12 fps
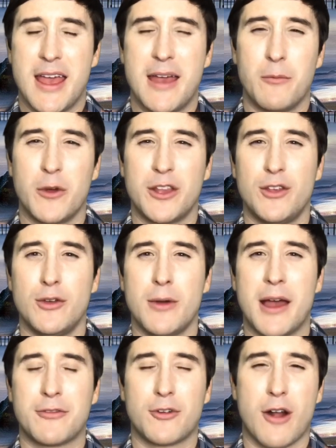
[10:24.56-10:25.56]
And when you
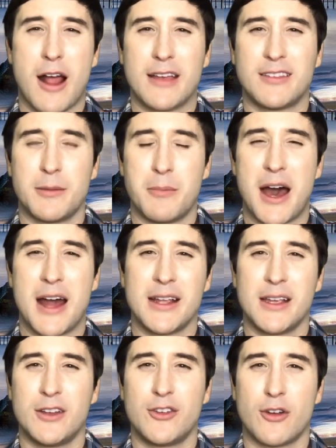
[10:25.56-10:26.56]
have Christ
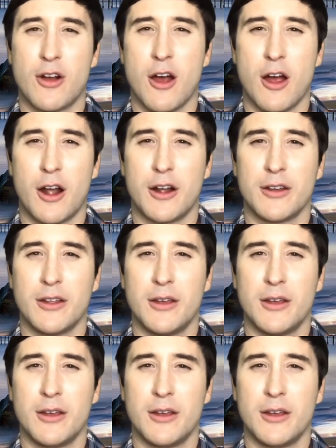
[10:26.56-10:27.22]
abiding in your heart,